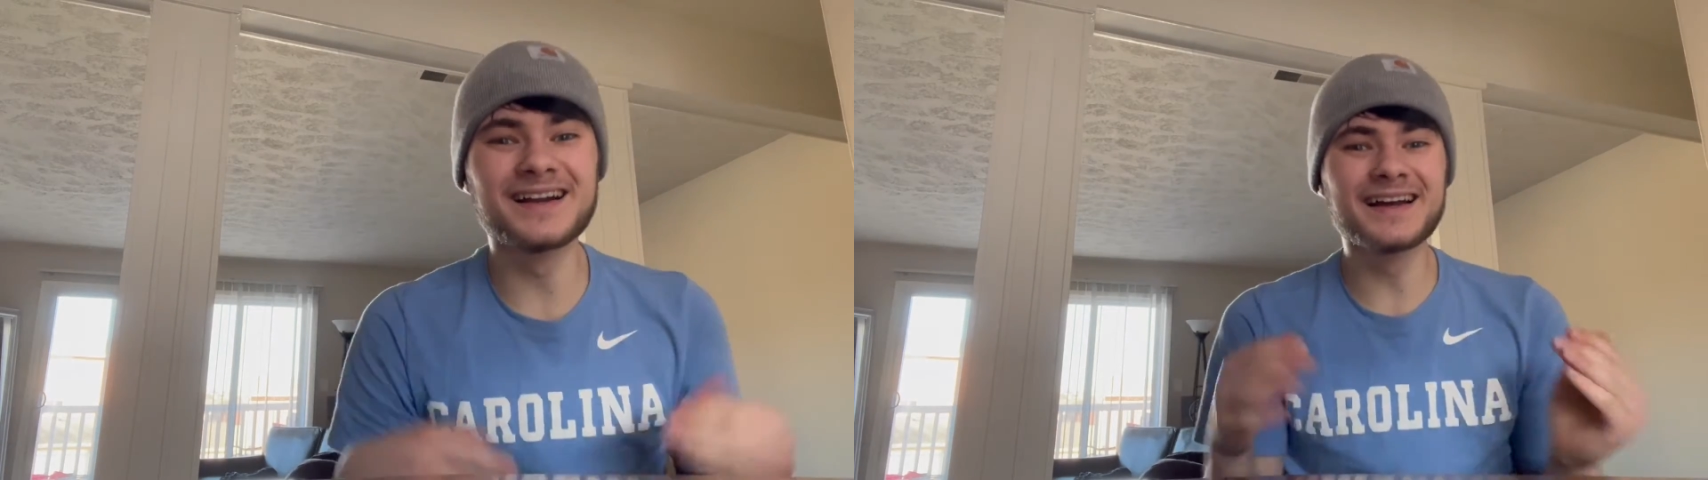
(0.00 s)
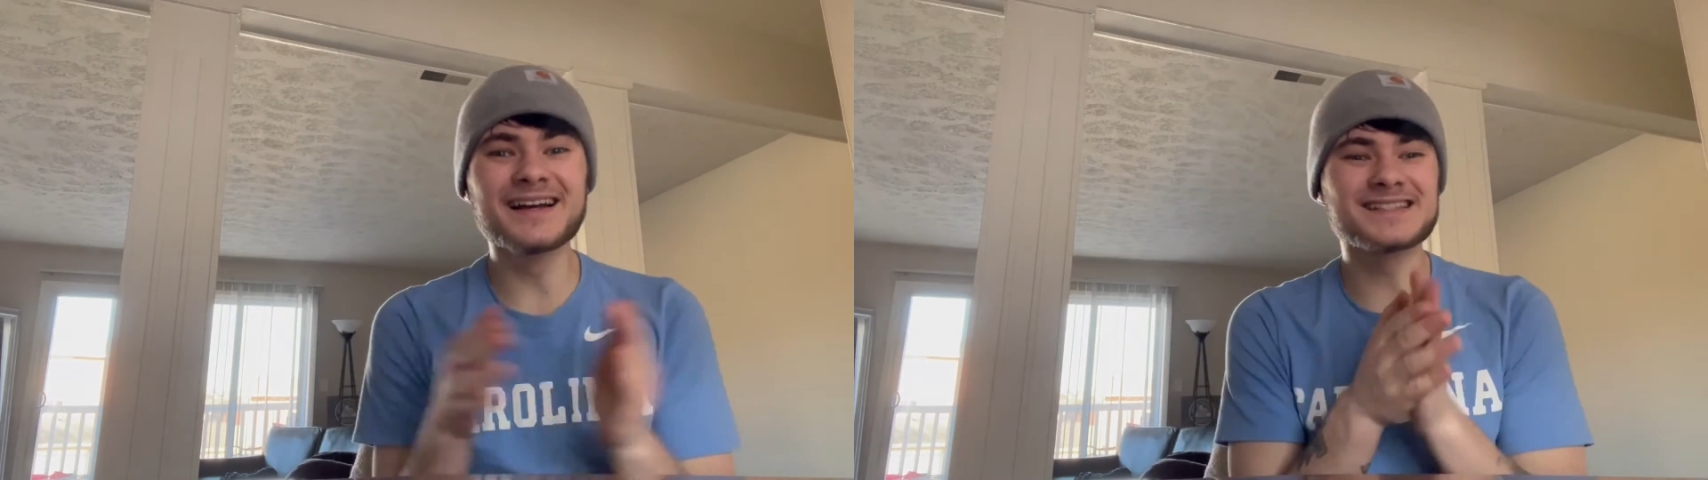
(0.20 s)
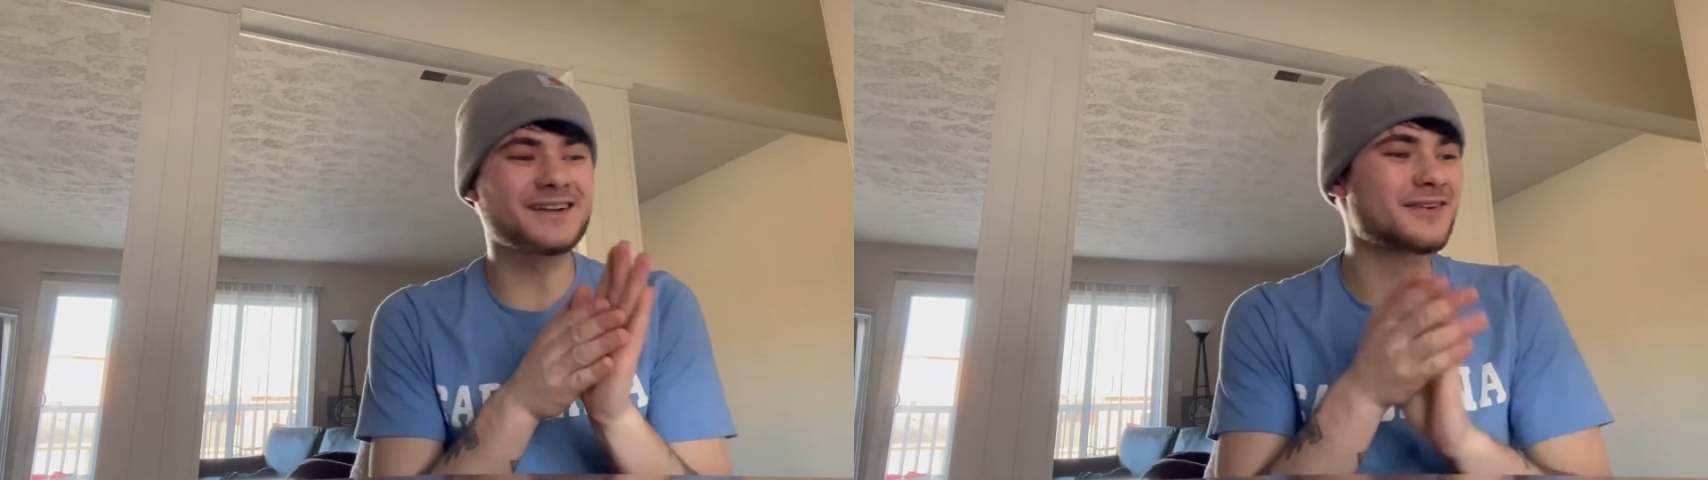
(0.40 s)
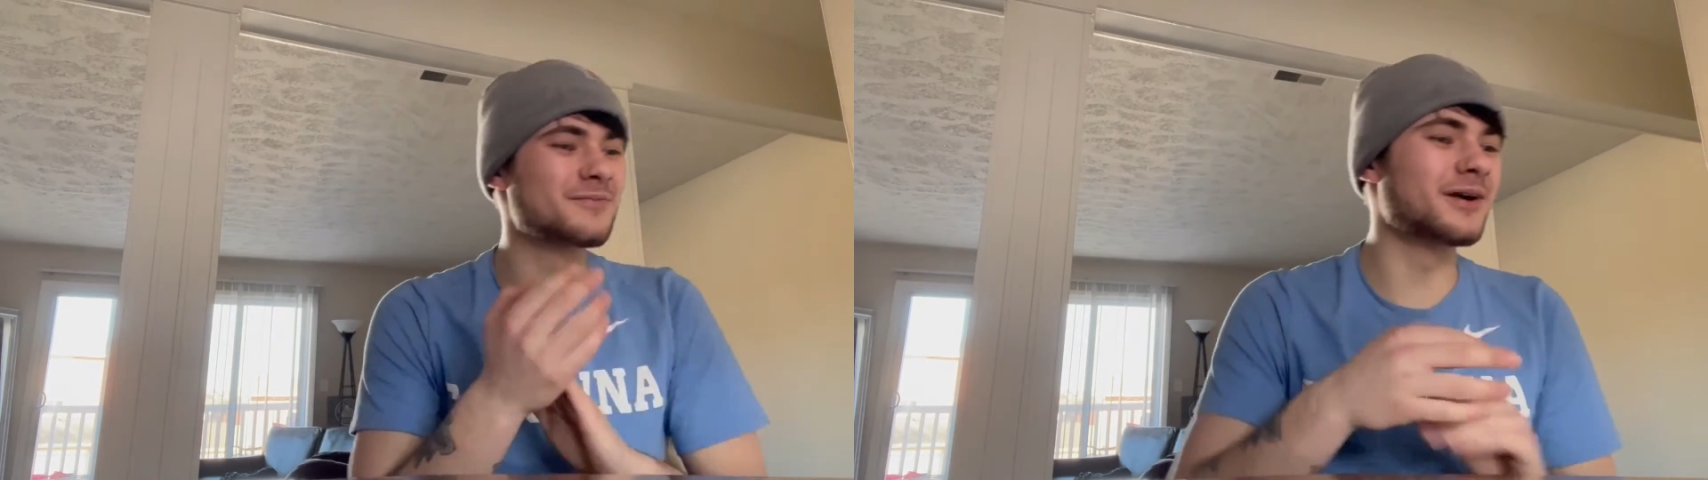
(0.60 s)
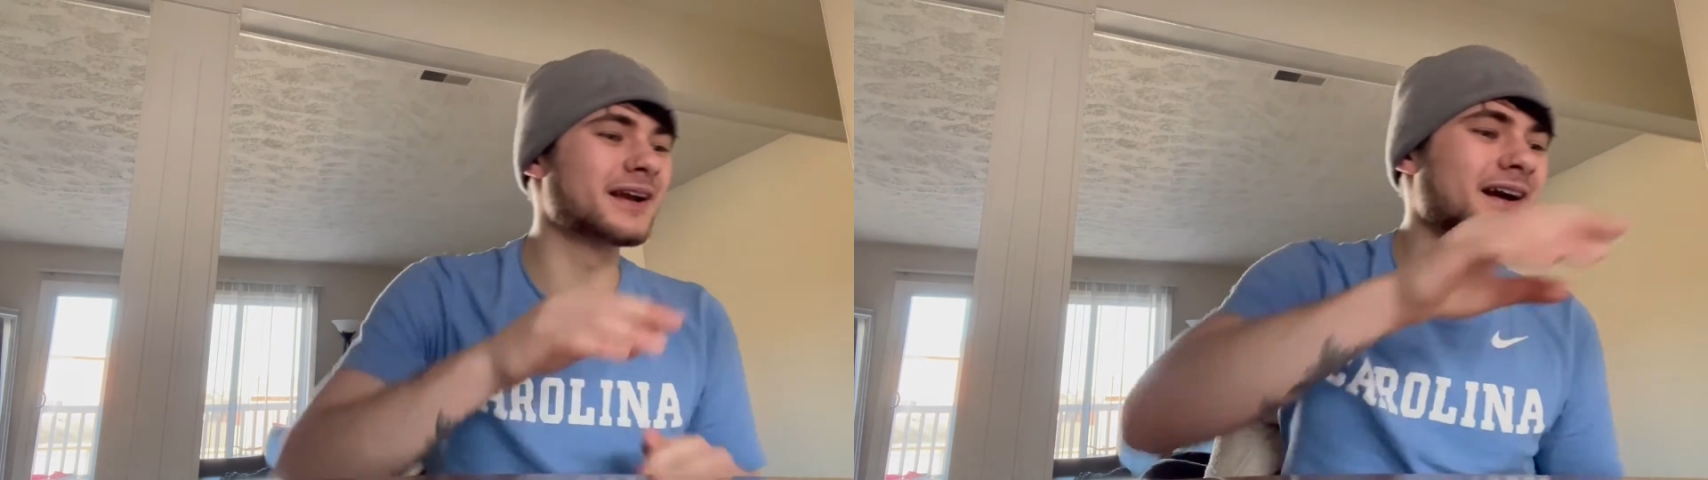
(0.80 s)
it is,
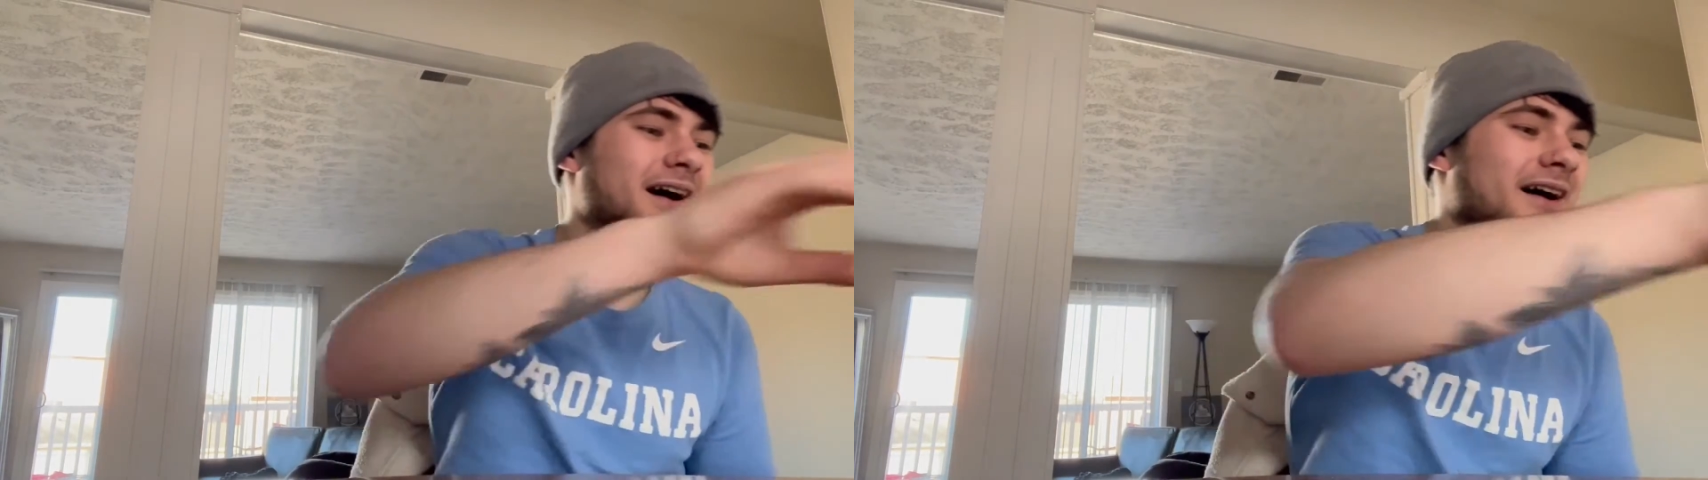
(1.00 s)
everybody.